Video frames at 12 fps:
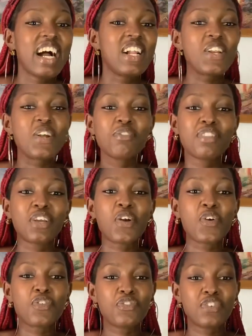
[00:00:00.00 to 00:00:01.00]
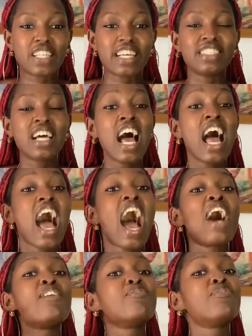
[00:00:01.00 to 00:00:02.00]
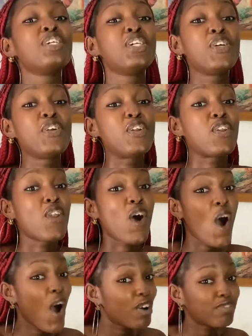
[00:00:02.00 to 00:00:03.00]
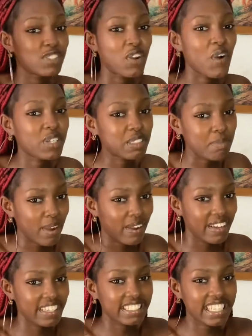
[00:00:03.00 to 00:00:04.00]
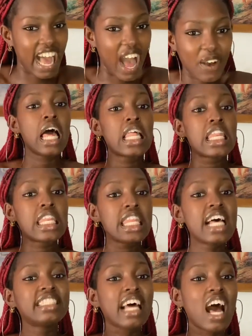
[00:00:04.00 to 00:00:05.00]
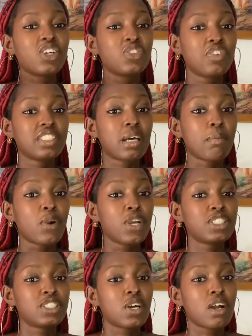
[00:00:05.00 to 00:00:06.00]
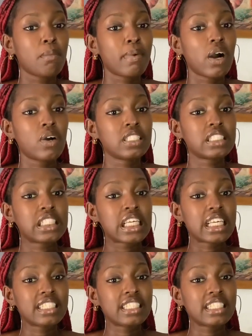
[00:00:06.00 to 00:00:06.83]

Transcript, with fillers: love the confidence i really loved gospel's out next outfit i'm going to talk about is